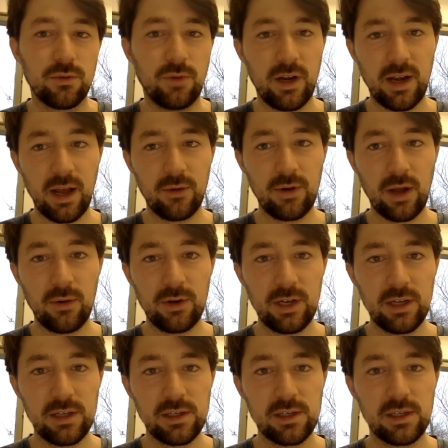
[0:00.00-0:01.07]
right now
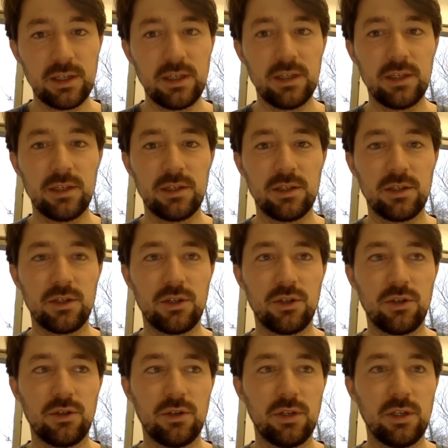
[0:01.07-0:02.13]
nowadays is
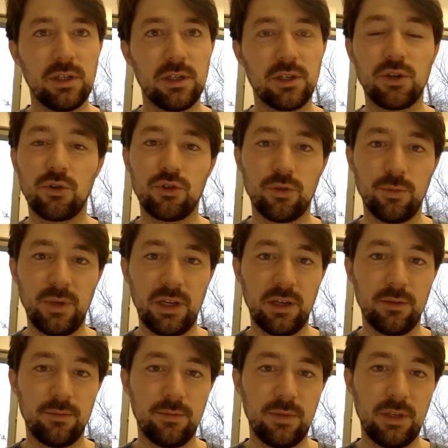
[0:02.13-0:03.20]
social
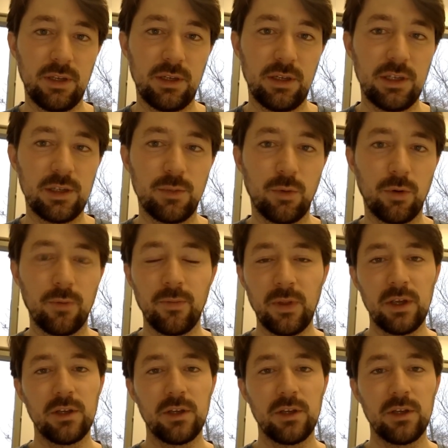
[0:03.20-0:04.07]
media in esport.